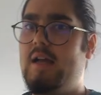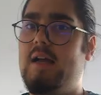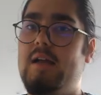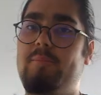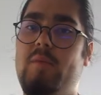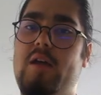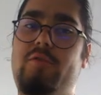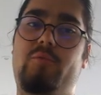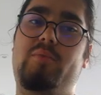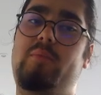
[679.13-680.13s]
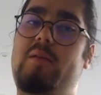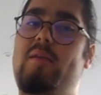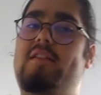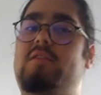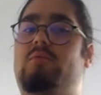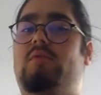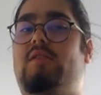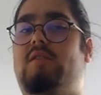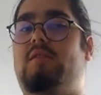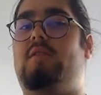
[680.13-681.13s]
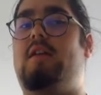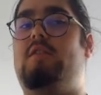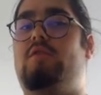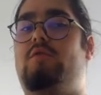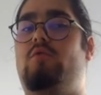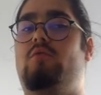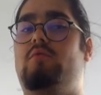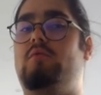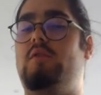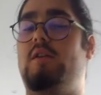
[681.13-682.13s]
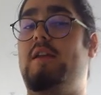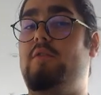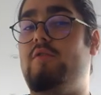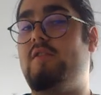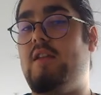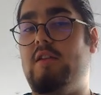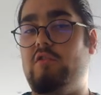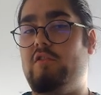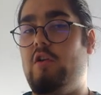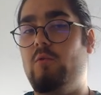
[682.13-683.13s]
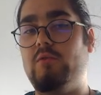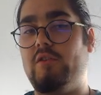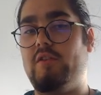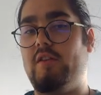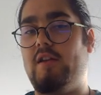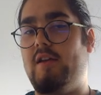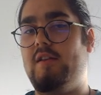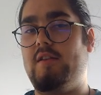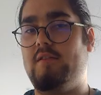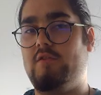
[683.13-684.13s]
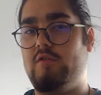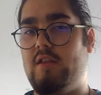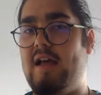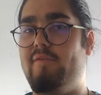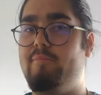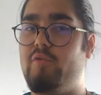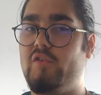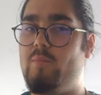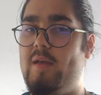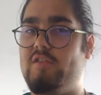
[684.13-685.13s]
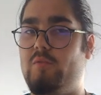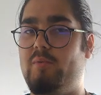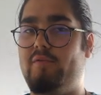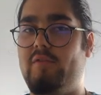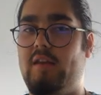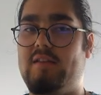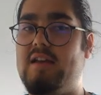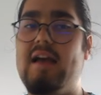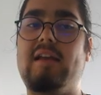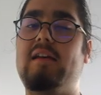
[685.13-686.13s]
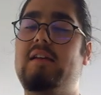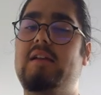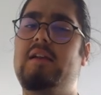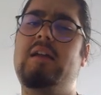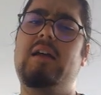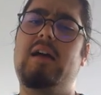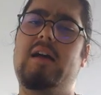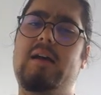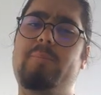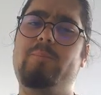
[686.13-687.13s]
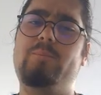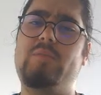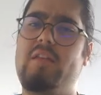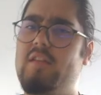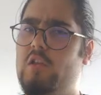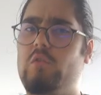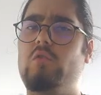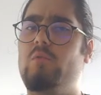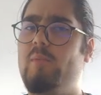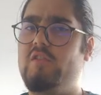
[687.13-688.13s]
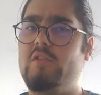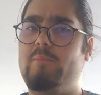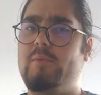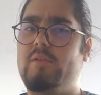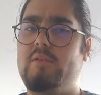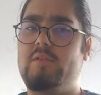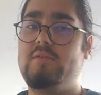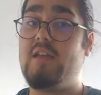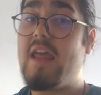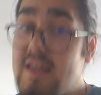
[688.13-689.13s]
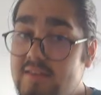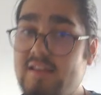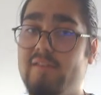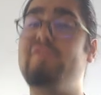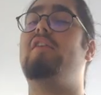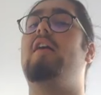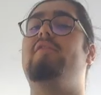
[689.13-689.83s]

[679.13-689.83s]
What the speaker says: I thought probably better was h4. Interesting, just hold on to the knight and just have prospects open for the attack. I think you saw bishop takes f5